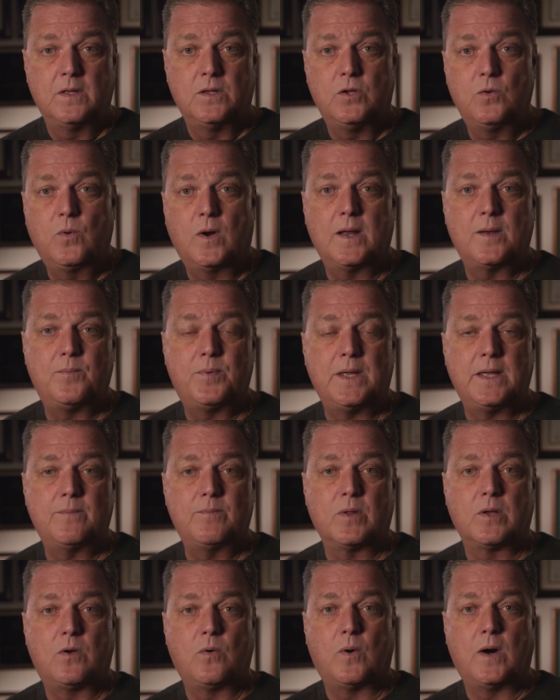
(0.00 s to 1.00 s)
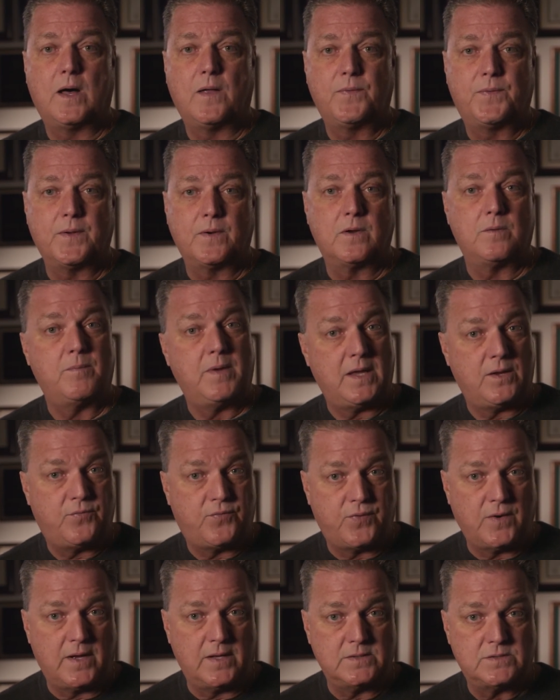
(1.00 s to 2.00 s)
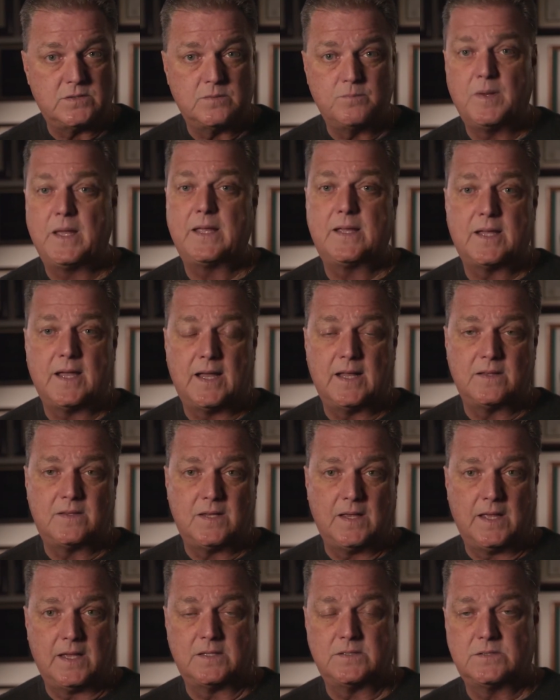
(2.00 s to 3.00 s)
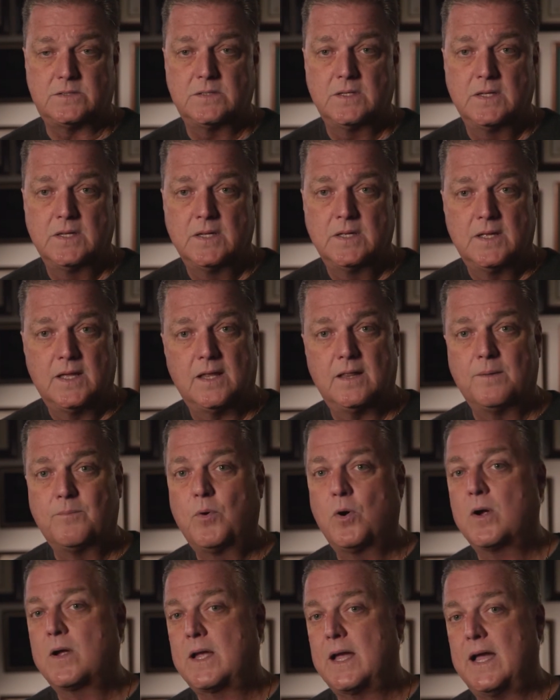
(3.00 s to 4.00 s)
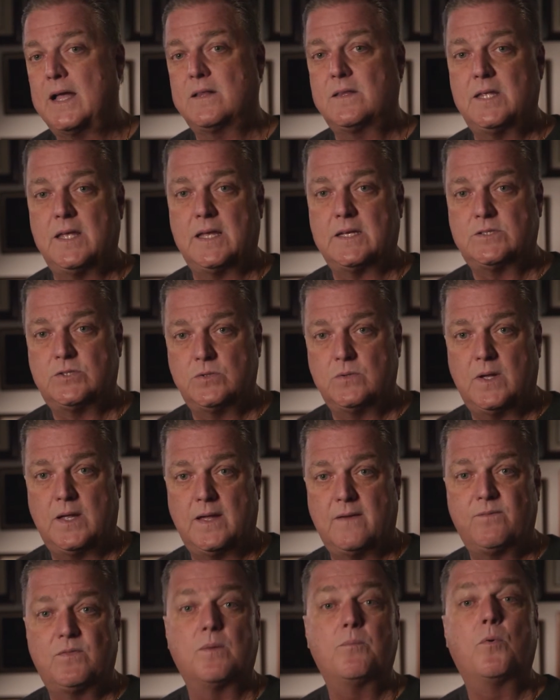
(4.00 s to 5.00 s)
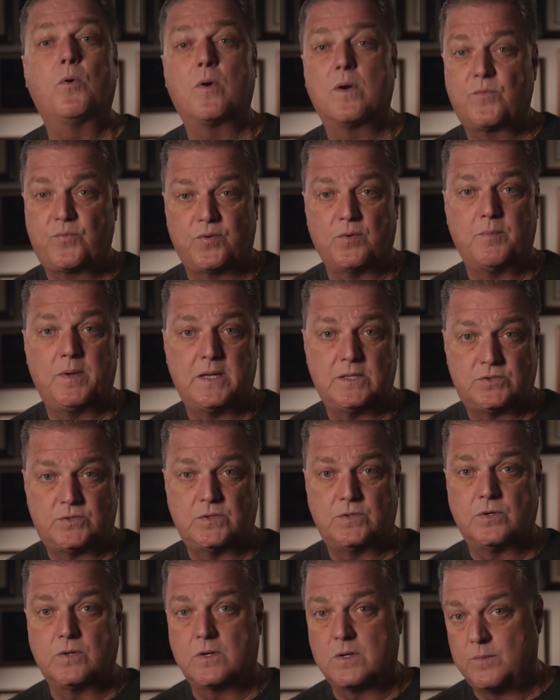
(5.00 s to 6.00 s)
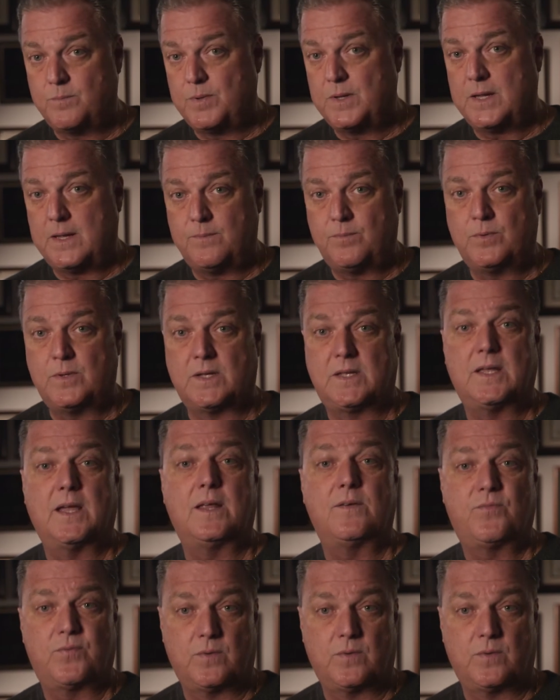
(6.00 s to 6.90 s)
You want to be able to go out there and make friends, make contacts. And the more contacts you have, the more information you're going to be able to get